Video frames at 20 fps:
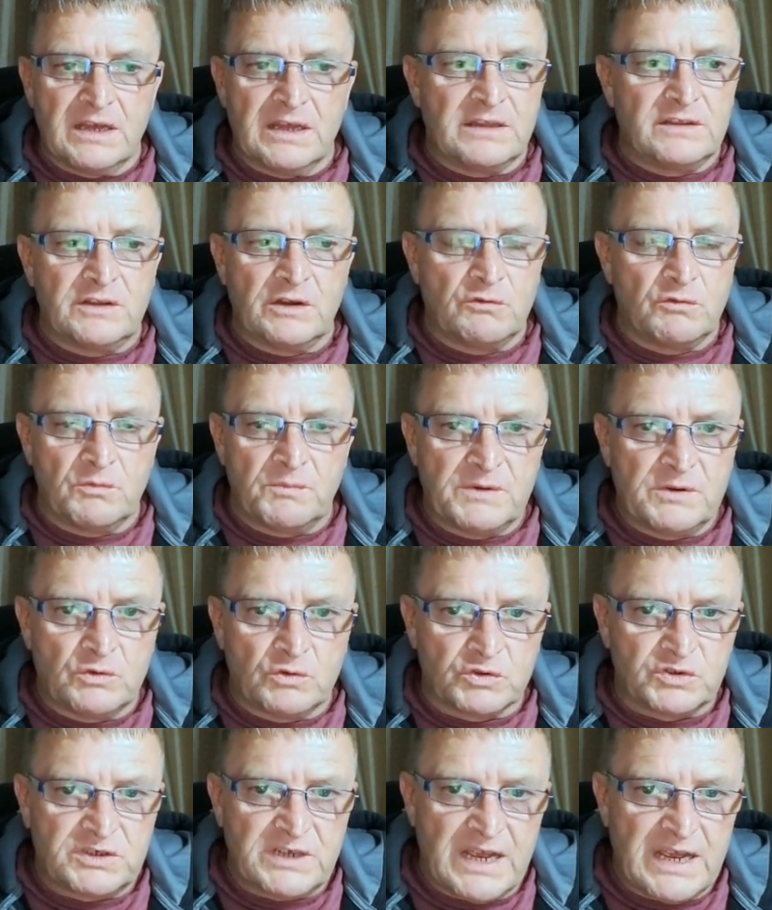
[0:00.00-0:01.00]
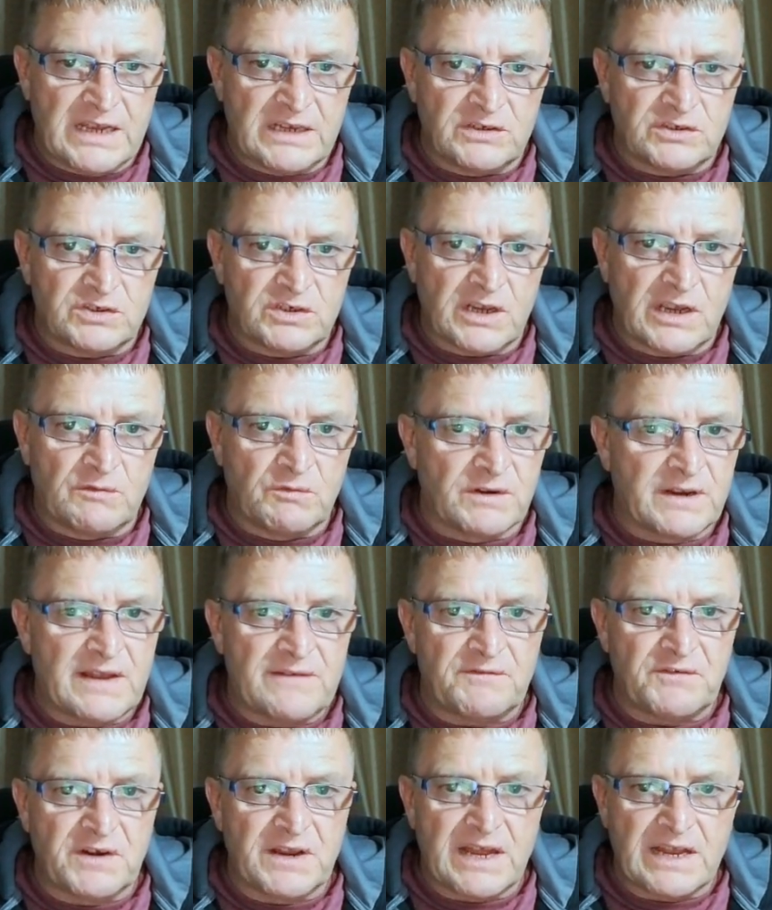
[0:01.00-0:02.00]
There will be no change.
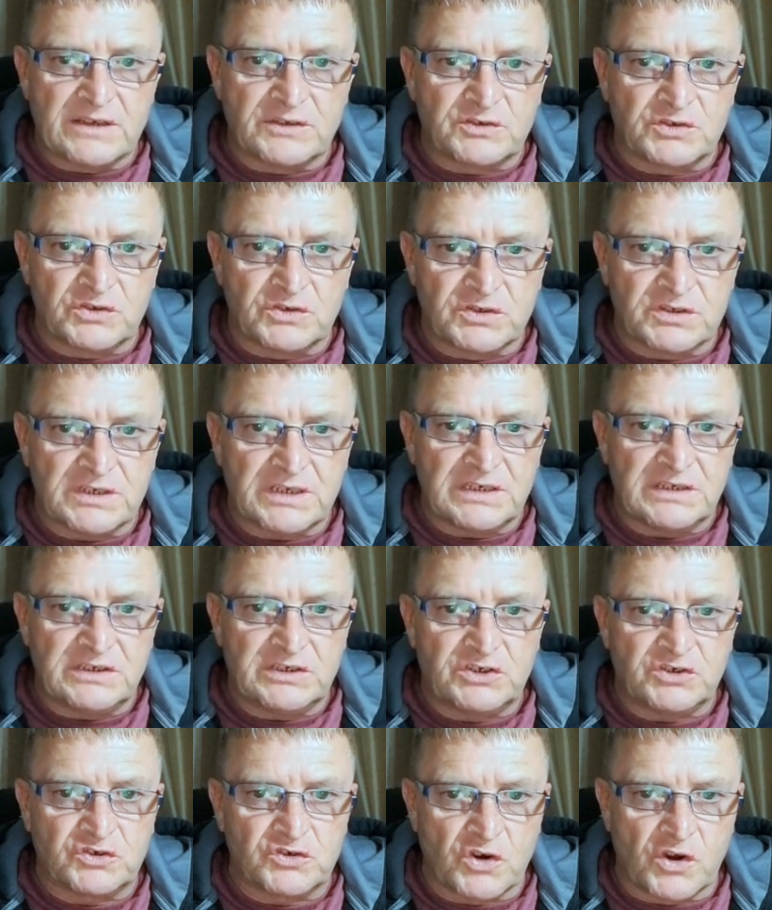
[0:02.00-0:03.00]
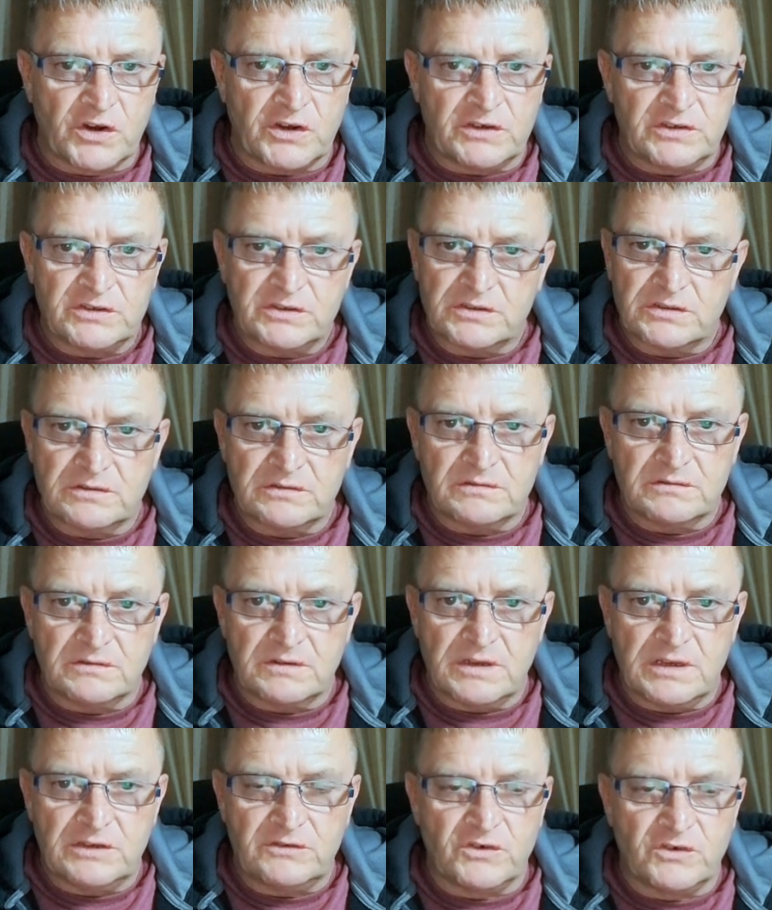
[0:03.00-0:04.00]
Whatever he enters, he destroys.
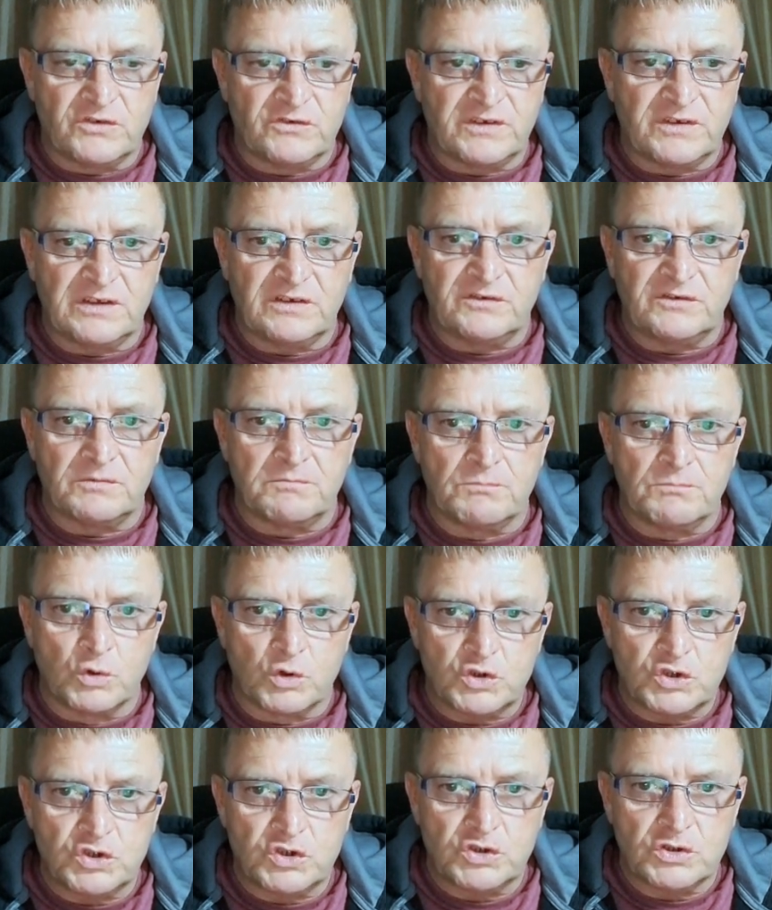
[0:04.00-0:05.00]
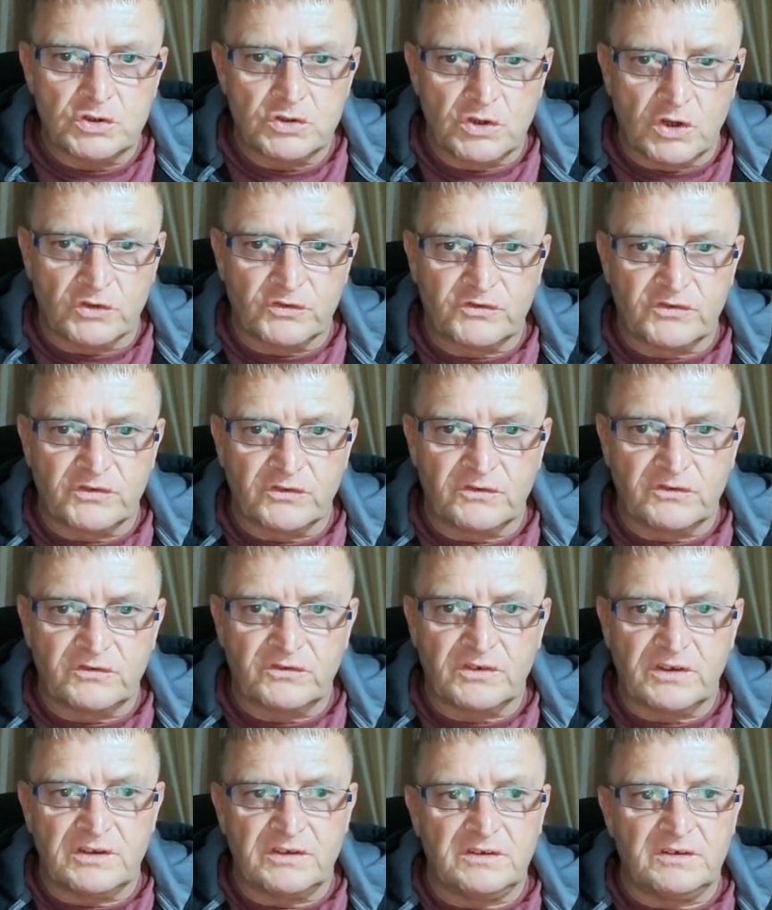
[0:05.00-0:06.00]
He turns it into mush, nonsense
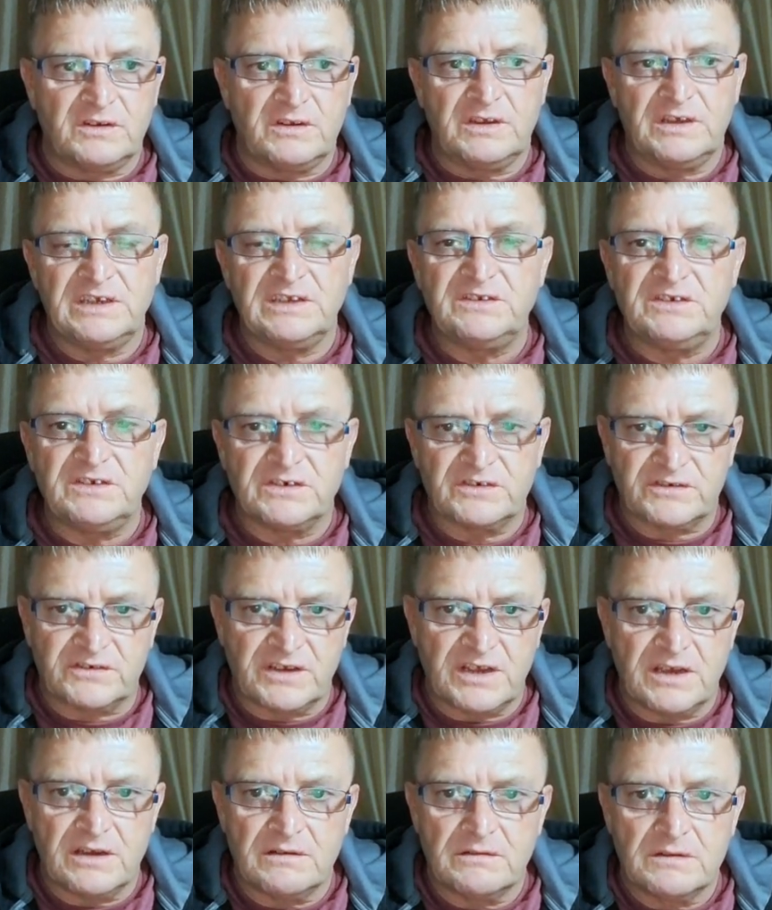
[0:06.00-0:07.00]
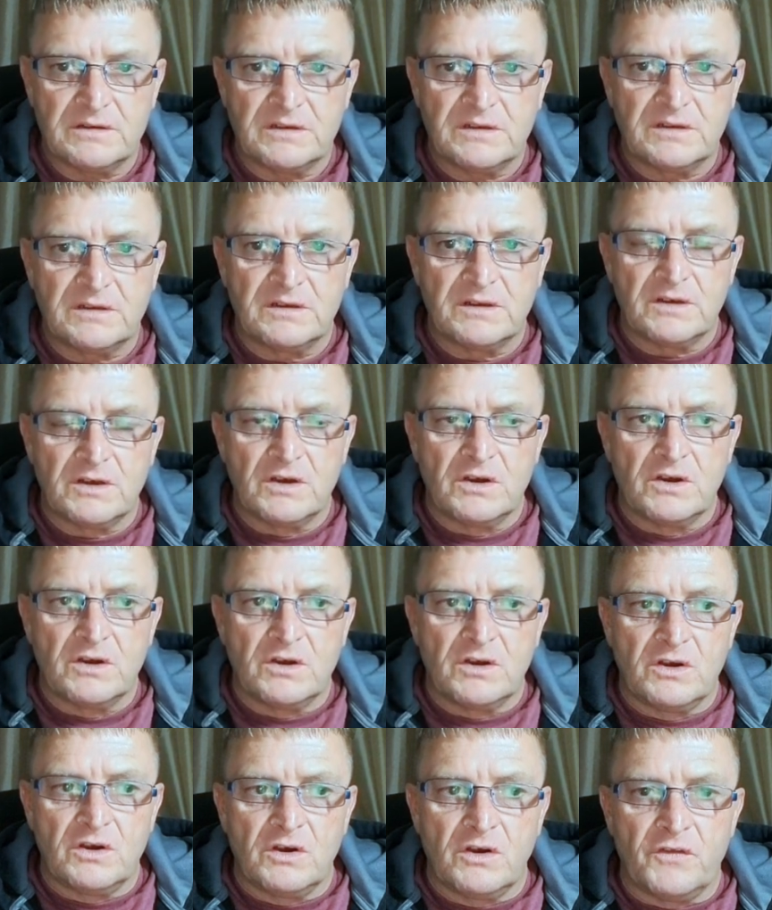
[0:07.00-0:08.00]
and idiocy
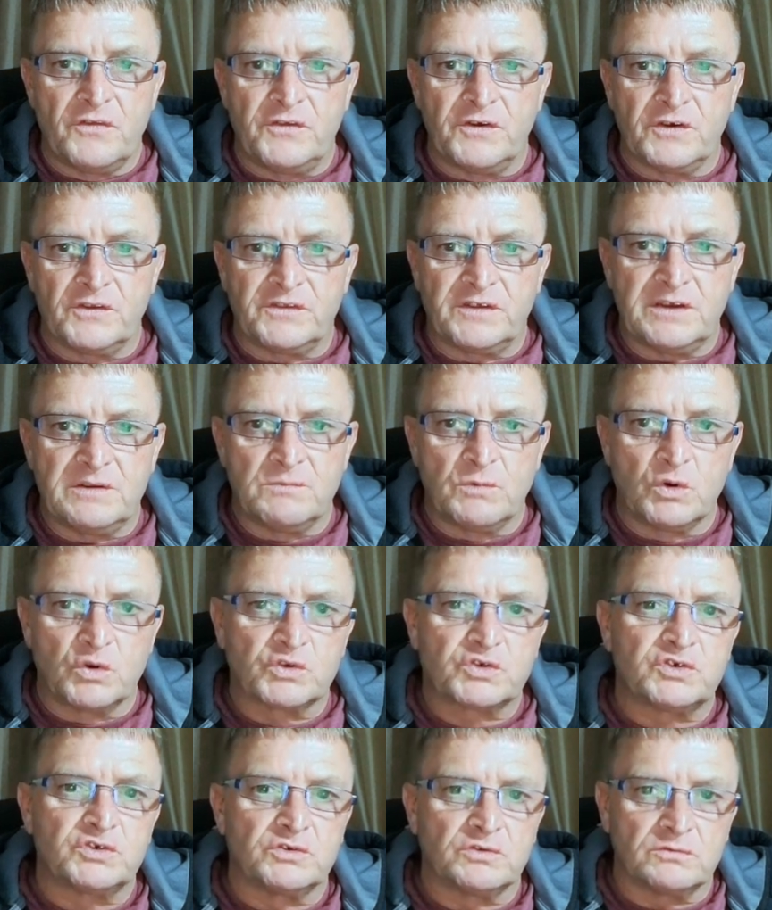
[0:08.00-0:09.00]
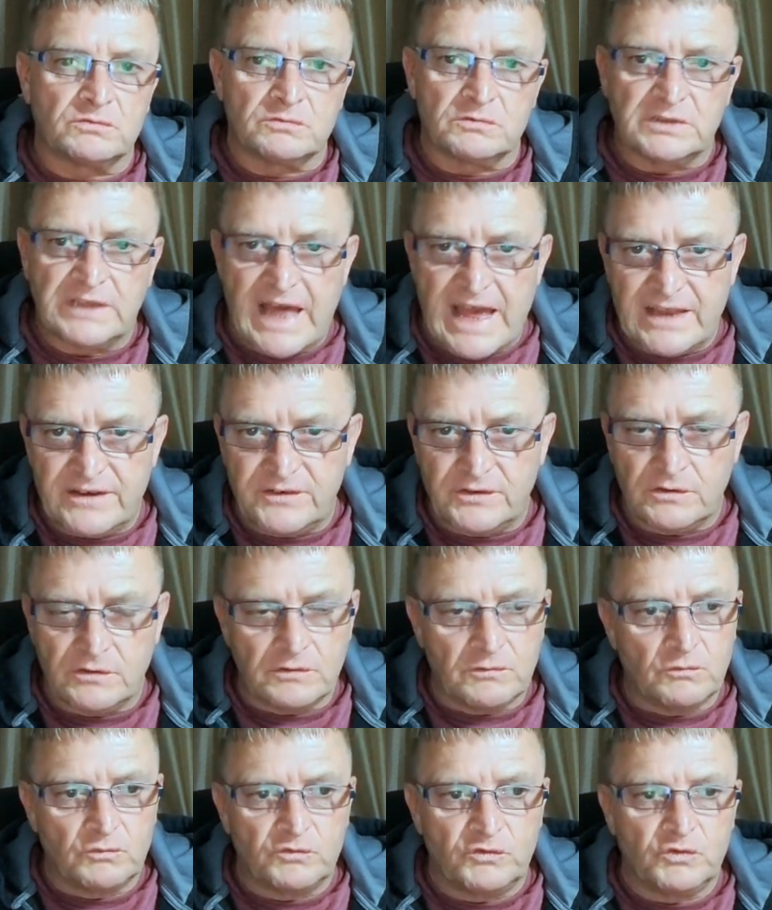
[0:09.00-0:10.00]
that the emotional led
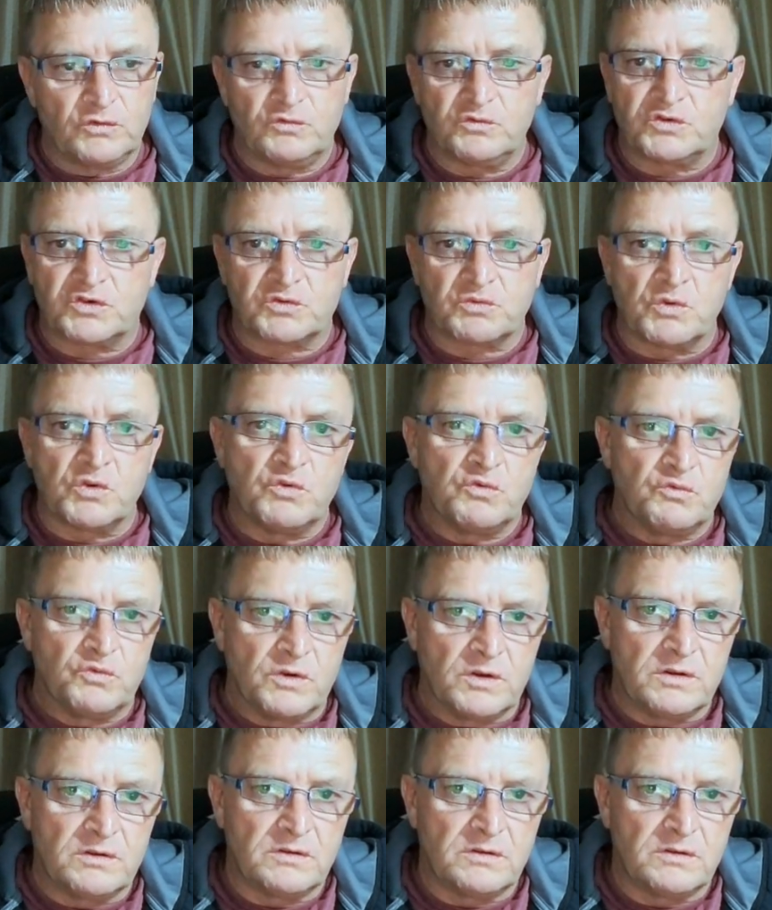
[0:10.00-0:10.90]
do swoon.